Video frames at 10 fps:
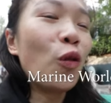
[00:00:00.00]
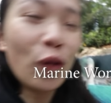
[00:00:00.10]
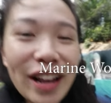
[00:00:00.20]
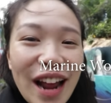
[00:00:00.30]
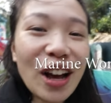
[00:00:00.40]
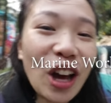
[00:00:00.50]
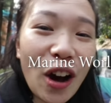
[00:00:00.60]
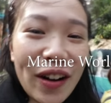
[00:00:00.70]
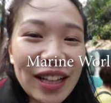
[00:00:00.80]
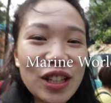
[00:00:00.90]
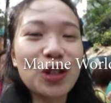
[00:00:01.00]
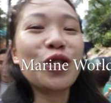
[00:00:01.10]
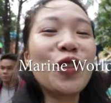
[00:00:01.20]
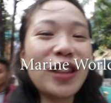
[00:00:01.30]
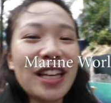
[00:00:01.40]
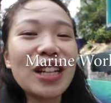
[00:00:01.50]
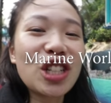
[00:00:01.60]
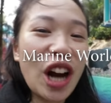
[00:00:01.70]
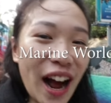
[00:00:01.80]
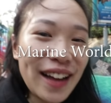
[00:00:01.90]
We are now going to the
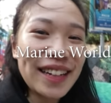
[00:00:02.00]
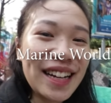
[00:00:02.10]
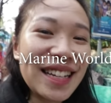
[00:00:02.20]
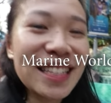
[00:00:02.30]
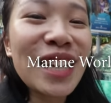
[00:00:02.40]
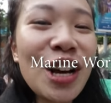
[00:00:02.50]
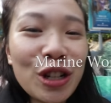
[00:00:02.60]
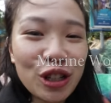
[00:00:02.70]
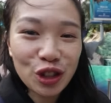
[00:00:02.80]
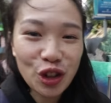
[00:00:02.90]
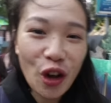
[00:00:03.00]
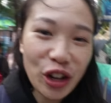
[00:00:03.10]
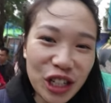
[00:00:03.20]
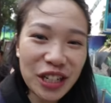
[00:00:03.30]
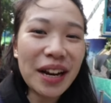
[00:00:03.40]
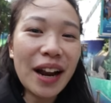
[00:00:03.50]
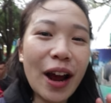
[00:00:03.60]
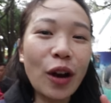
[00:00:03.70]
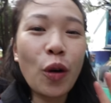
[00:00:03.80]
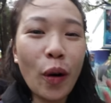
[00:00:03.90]
Chinese Sturgeon
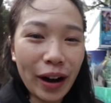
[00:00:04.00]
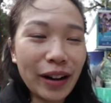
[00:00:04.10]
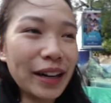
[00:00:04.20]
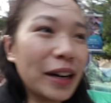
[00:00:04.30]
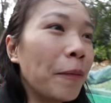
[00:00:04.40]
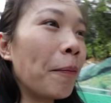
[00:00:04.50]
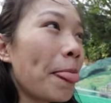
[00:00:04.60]
Aquarium.